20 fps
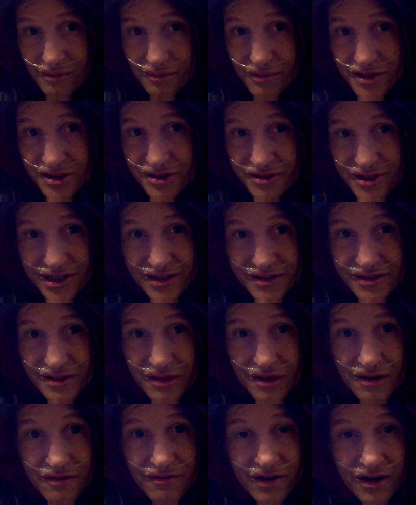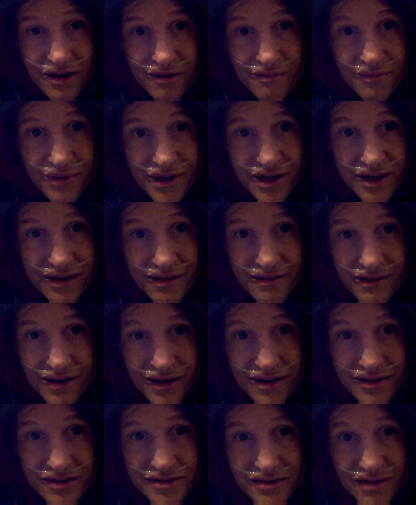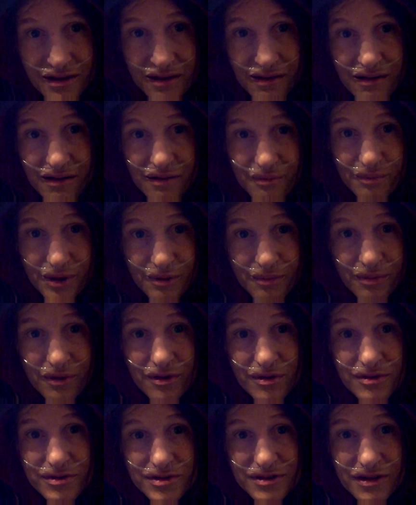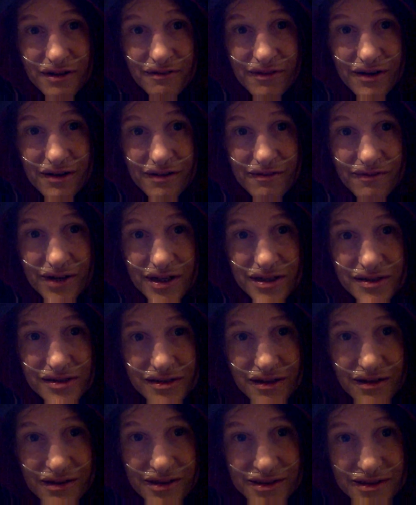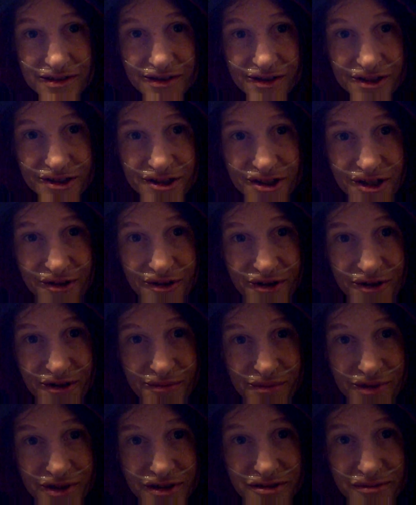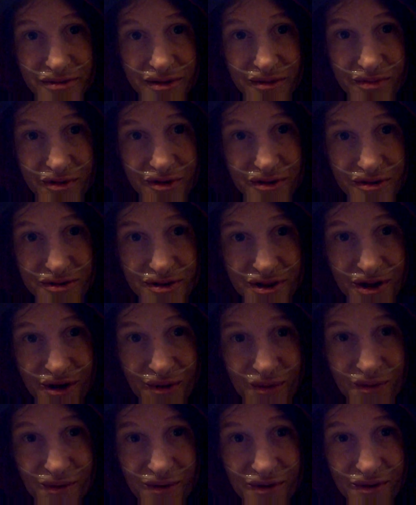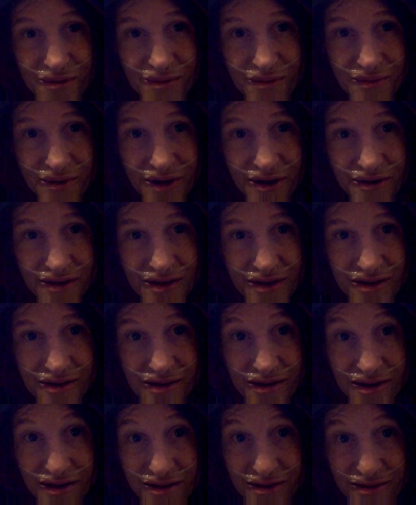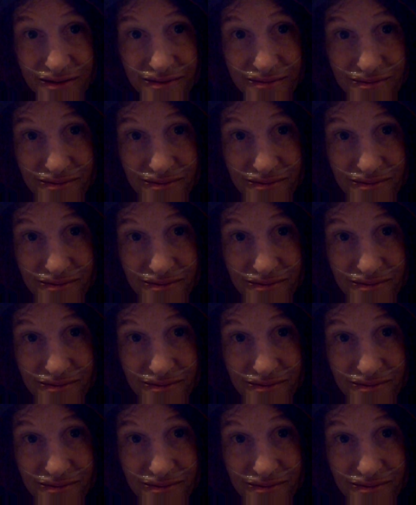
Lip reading: Misery doesn't love company, guys. People who suffer find solace in each other because people who don't rarely can get it.